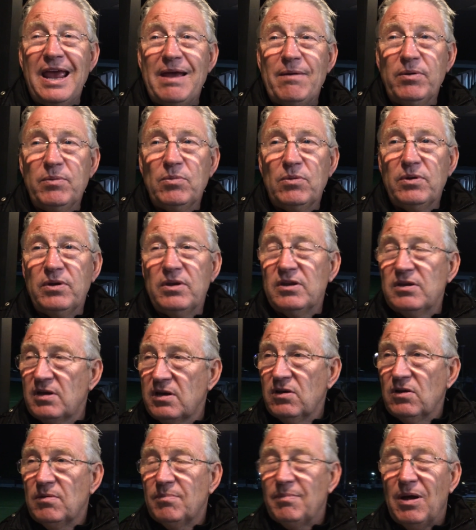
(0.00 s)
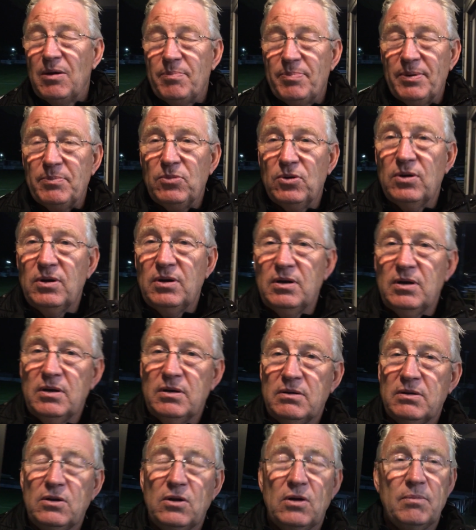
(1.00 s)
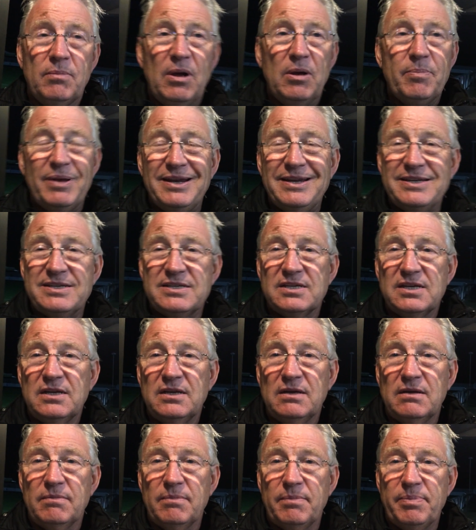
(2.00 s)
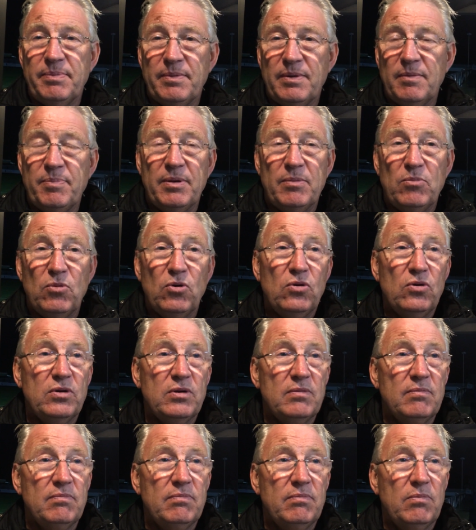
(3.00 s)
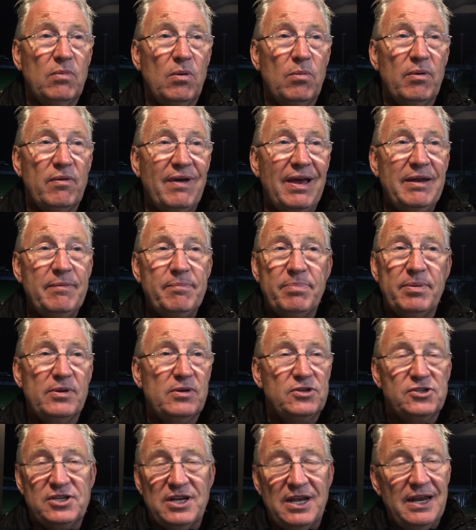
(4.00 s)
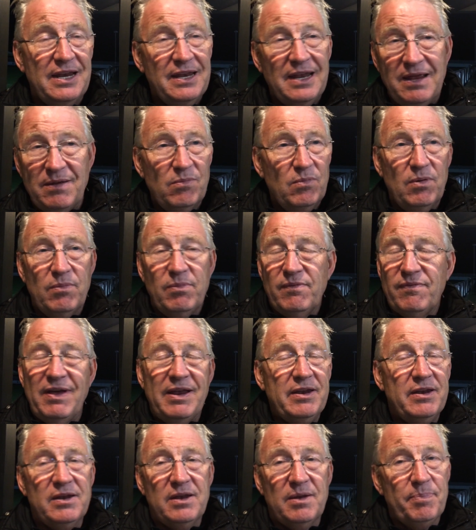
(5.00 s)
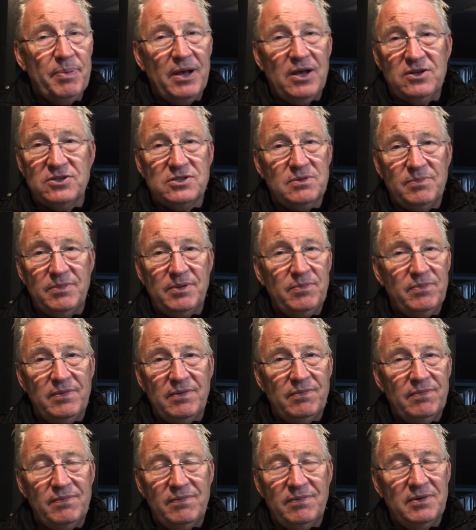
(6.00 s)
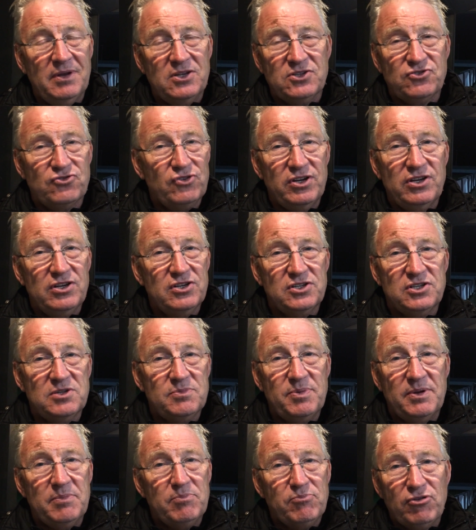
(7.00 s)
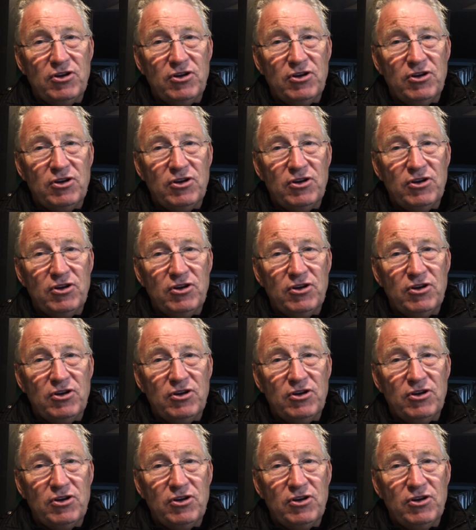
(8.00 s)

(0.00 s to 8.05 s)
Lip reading: Yeah, we wanted a lot of mobility, a bit more than what we've had. But I'm saying that what we've had in the past. I mean, the last 3 years has been